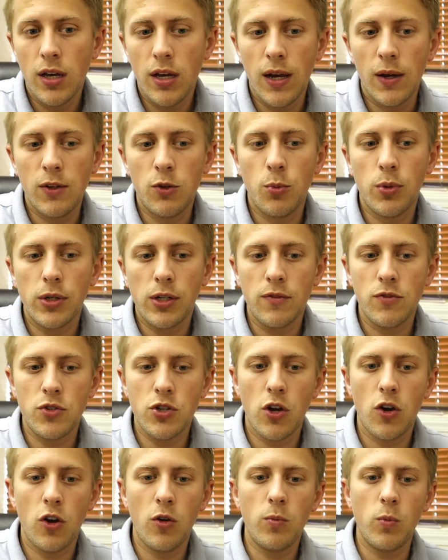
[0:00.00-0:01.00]
of the book of
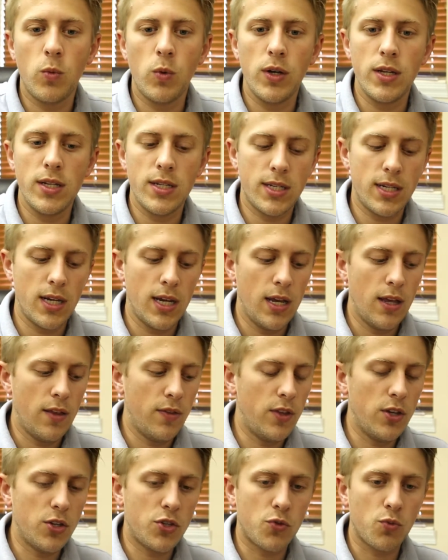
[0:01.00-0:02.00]
Job was
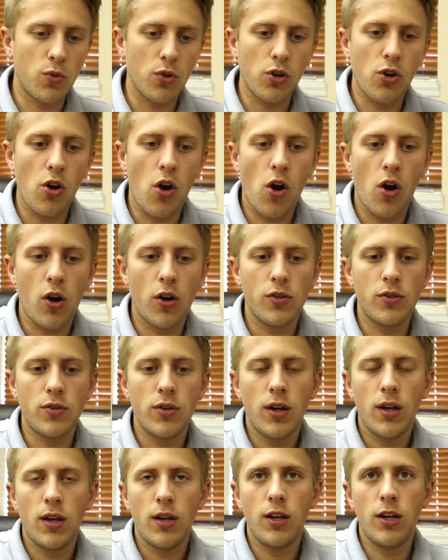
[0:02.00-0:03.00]
this regard
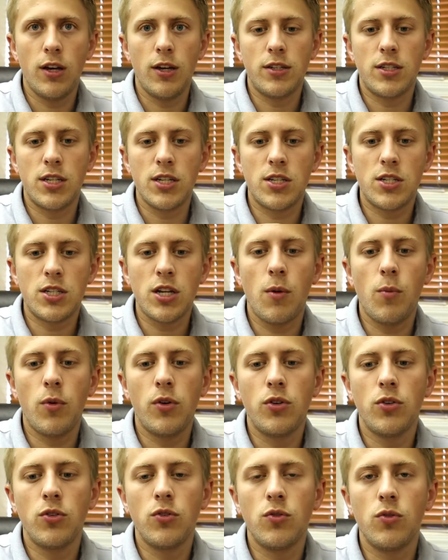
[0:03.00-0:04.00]
to
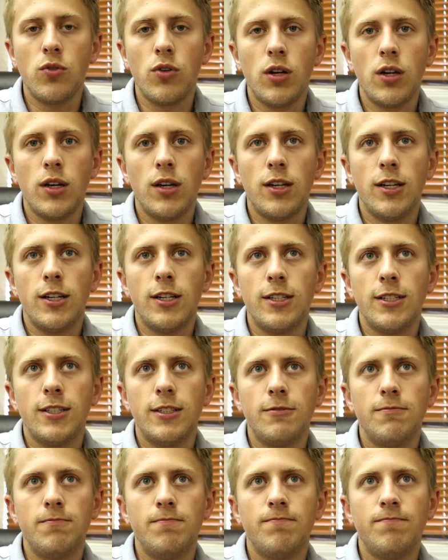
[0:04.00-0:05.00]
someone who,
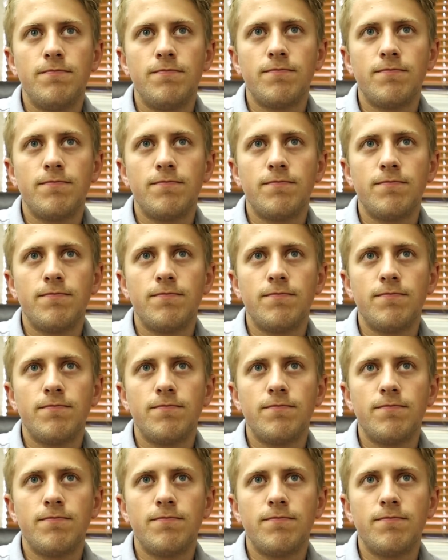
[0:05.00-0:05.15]
let me